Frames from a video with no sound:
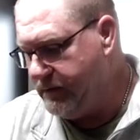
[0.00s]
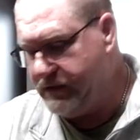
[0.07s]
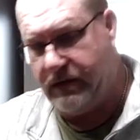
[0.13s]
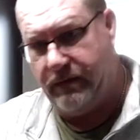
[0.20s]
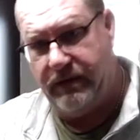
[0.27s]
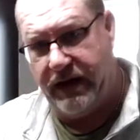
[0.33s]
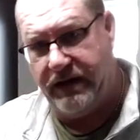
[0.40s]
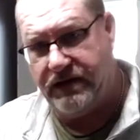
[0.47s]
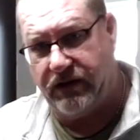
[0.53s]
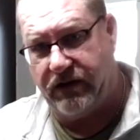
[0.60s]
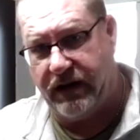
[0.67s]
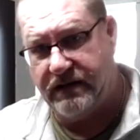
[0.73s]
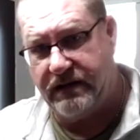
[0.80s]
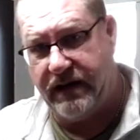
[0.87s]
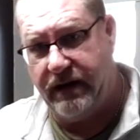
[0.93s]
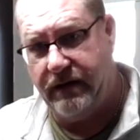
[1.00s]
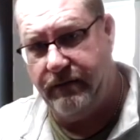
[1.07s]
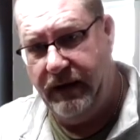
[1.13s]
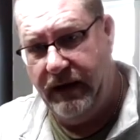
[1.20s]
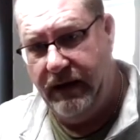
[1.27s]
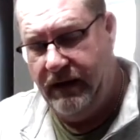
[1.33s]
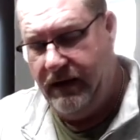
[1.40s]
some nice crust on
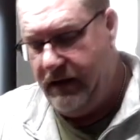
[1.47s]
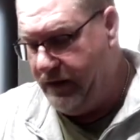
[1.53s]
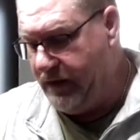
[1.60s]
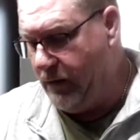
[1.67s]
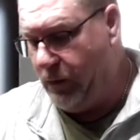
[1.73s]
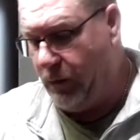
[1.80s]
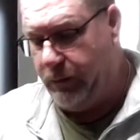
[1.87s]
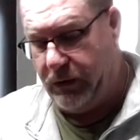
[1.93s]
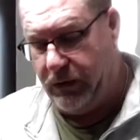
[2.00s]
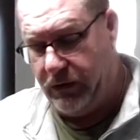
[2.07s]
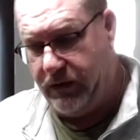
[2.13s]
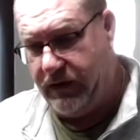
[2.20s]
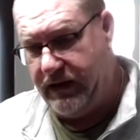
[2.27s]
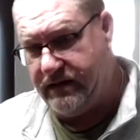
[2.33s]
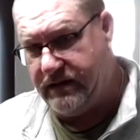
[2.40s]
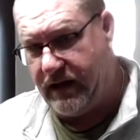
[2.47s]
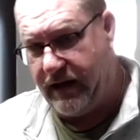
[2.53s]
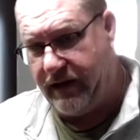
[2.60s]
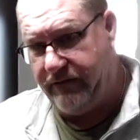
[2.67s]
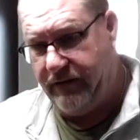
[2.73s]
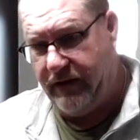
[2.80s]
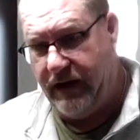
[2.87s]
them. Then we'll pull these
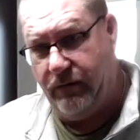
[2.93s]
off